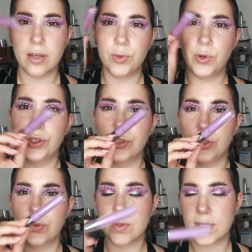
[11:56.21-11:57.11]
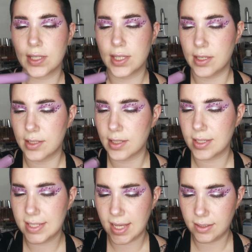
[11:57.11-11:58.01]
I'm going to use this
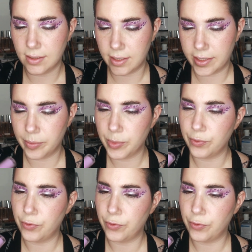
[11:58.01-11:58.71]
satin lip